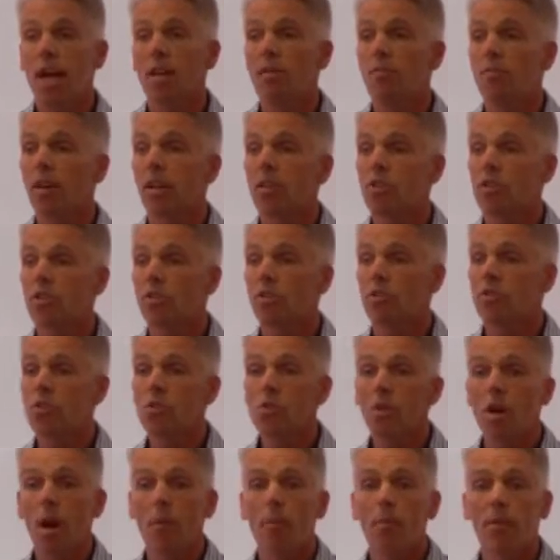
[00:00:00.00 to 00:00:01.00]
innovations,
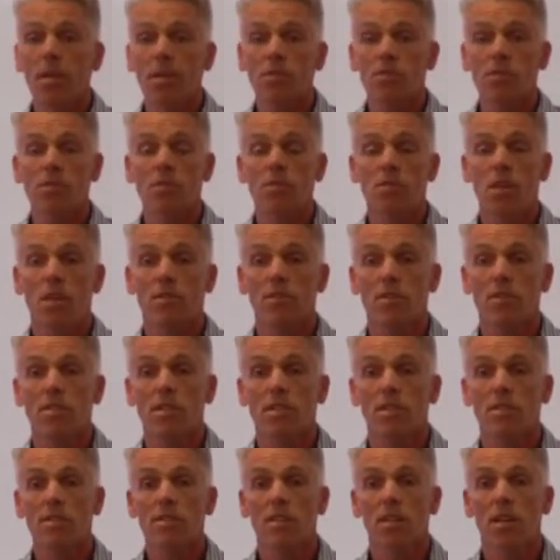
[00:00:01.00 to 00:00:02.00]
new companies, new
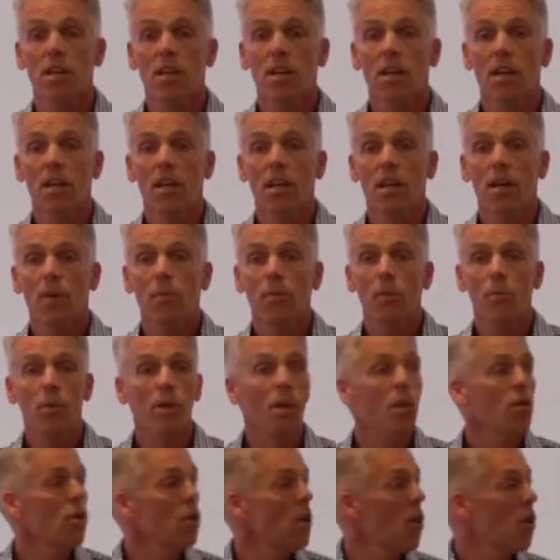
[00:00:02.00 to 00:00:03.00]
services. But we
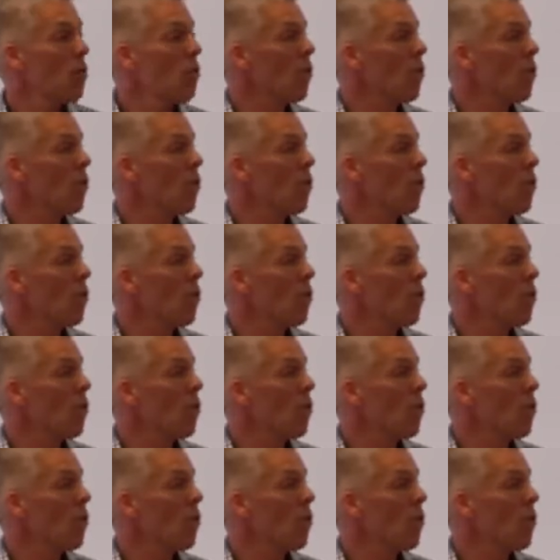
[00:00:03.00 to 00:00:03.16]
don't know